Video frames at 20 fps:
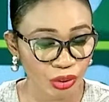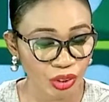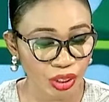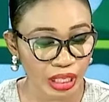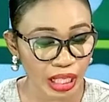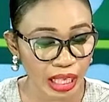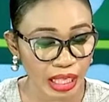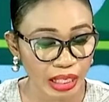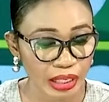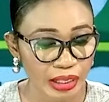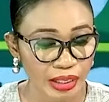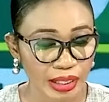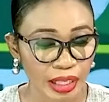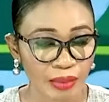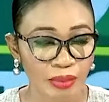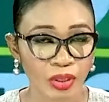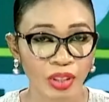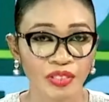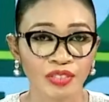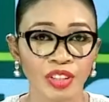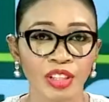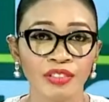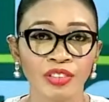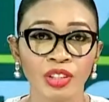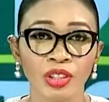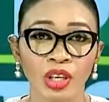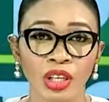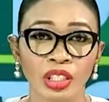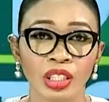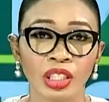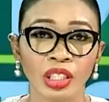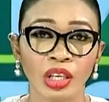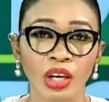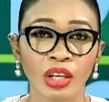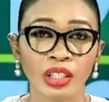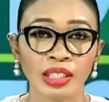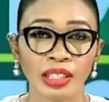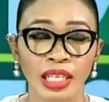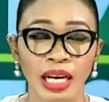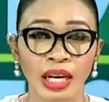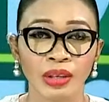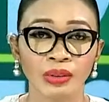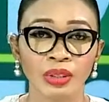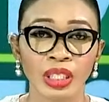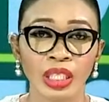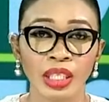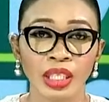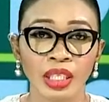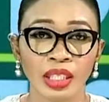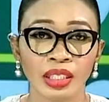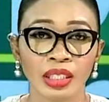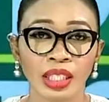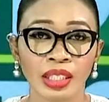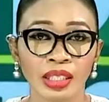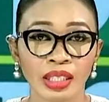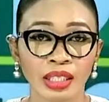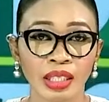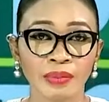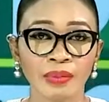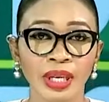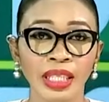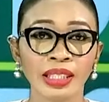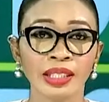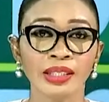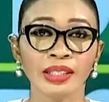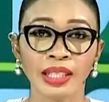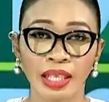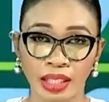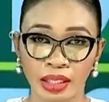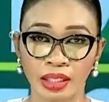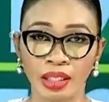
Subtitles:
which you said in terms of even on the lockdown, the entertainment